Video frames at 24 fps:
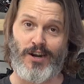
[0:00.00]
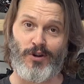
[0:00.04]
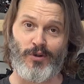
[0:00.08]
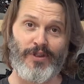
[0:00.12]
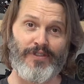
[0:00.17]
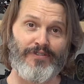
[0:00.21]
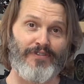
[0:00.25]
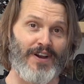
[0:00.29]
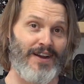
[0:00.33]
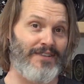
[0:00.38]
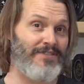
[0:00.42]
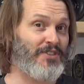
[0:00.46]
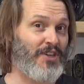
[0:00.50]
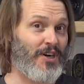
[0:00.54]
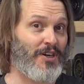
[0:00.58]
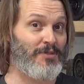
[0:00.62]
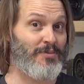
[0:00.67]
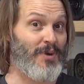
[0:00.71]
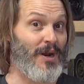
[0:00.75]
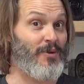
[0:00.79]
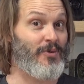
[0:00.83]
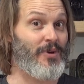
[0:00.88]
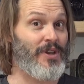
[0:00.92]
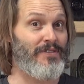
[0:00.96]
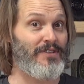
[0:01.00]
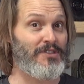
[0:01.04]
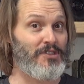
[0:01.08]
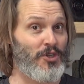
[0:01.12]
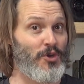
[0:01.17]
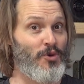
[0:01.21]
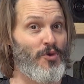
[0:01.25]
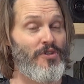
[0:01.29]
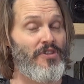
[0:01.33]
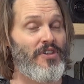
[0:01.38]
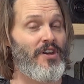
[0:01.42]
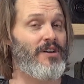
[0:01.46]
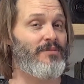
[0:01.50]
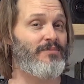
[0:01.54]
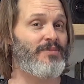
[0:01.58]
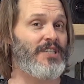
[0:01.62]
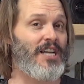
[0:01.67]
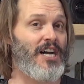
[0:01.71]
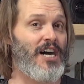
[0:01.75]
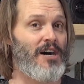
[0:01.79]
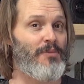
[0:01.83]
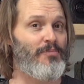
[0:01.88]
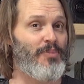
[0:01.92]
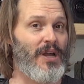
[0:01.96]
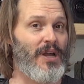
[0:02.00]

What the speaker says: only the 5 stars, but I'm gonna give it 2 thumbs up.